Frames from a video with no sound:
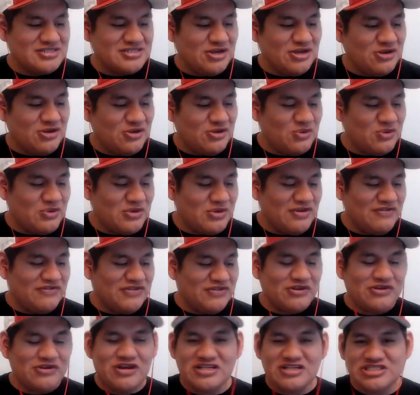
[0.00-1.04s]
so if
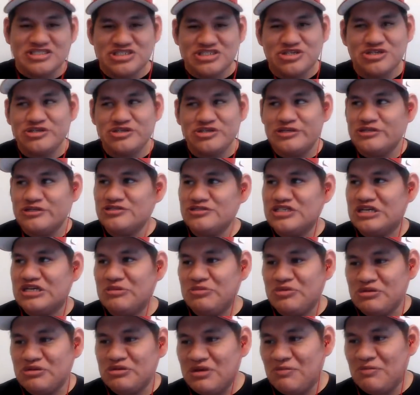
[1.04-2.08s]
they're on shoes, you can
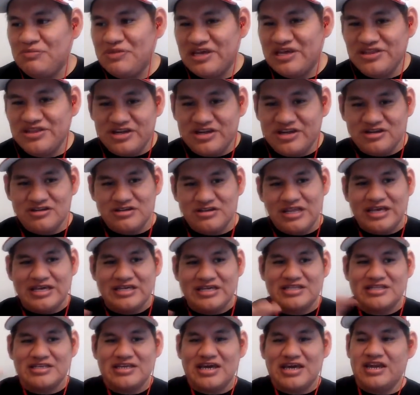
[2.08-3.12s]
put them up, and they're
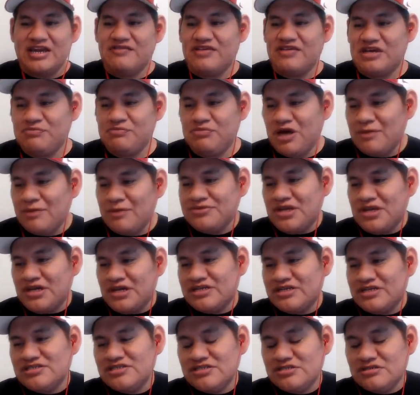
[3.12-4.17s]
like kind of like pop
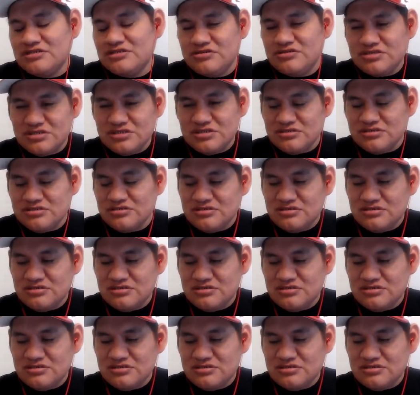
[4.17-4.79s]
sockets, you know. So.